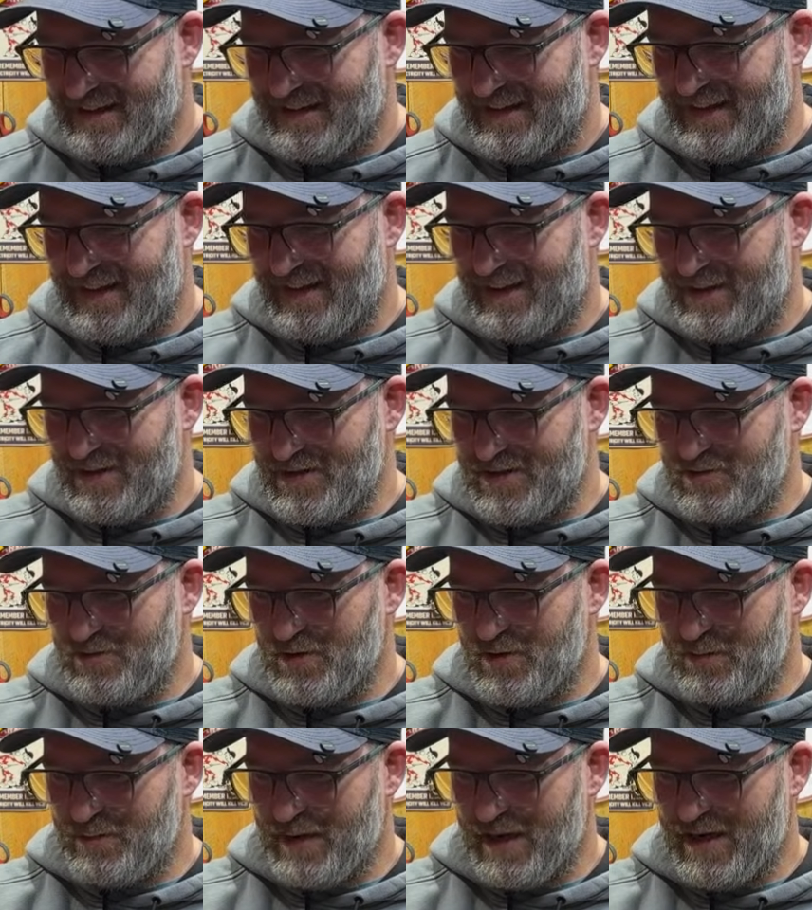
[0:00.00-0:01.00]
I lost
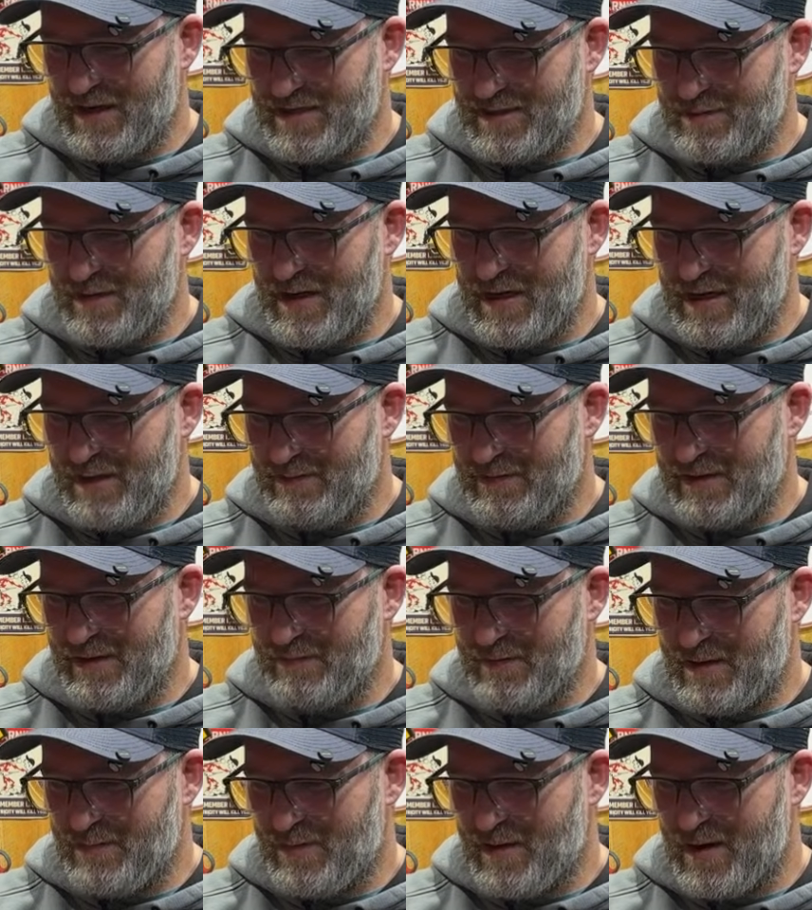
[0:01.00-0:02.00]
12 pounds by emptying
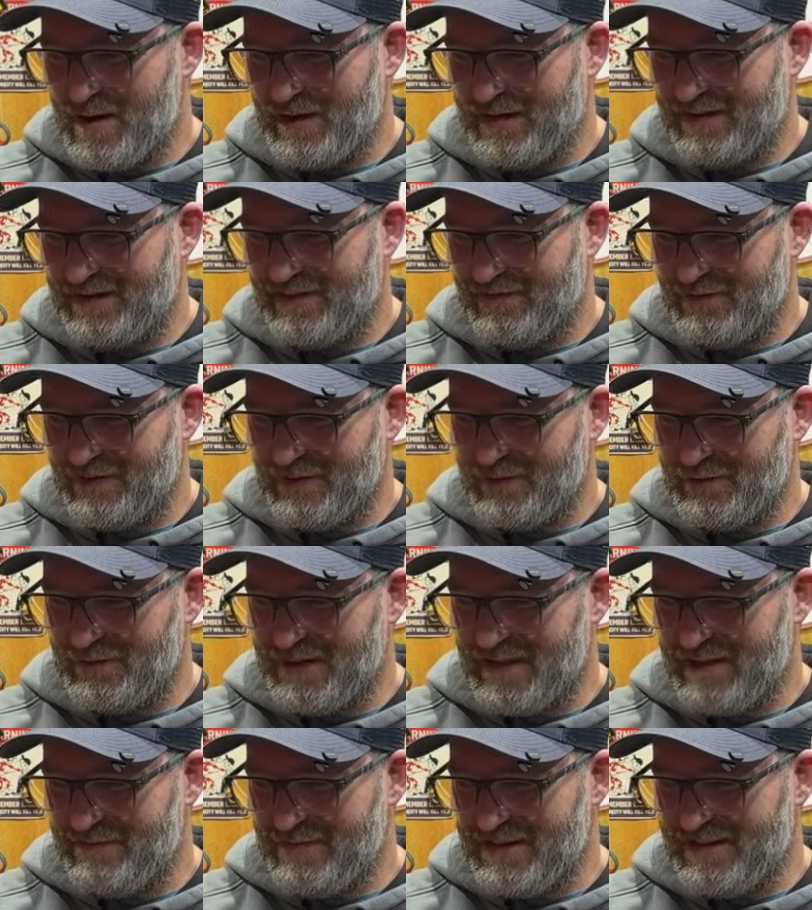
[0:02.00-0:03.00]
my pockets of Little
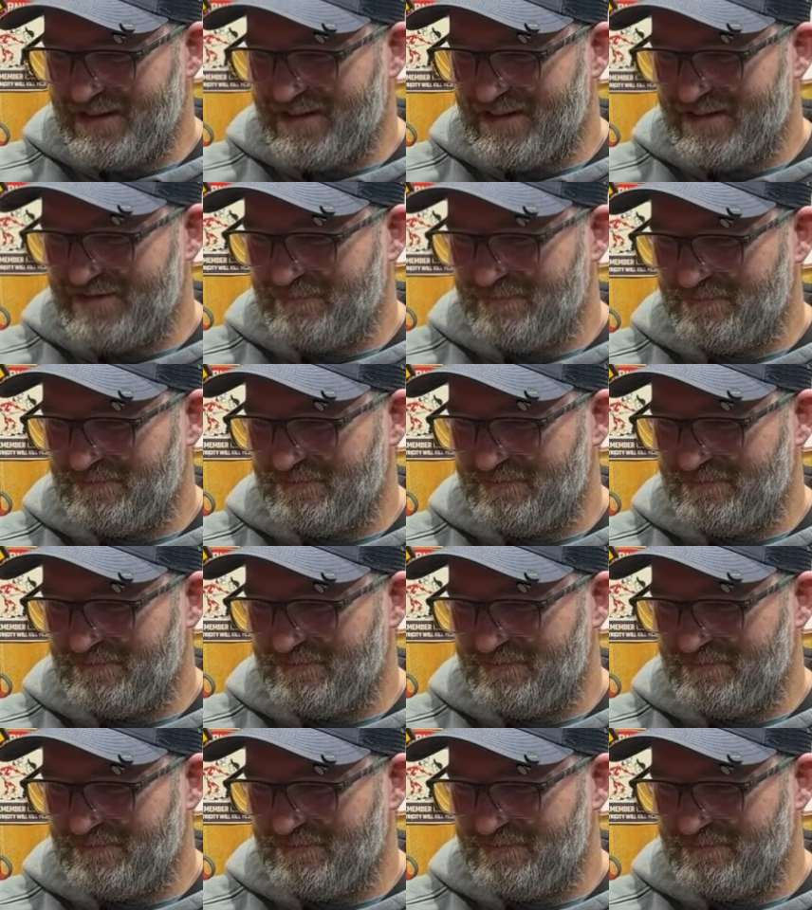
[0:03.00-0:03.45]
Debbie's.